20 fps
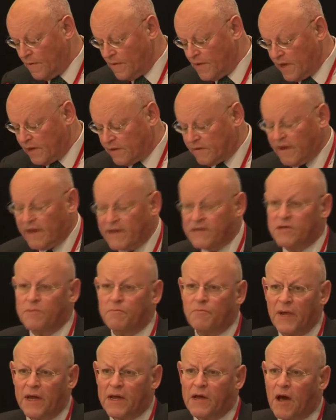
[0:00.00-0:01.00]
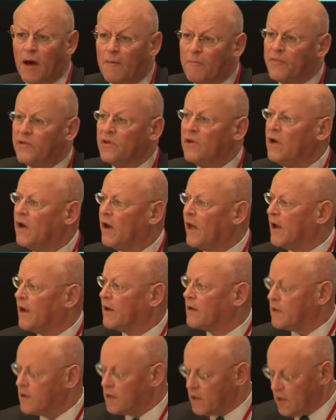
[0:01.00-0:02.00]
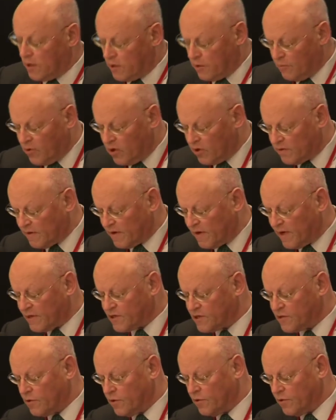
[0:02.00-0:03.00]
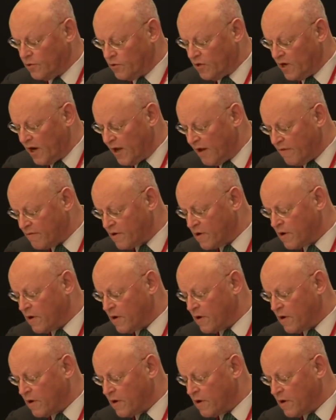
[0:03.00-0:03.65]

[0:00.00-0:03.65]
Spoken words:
It takes a big company like the multinational Unilever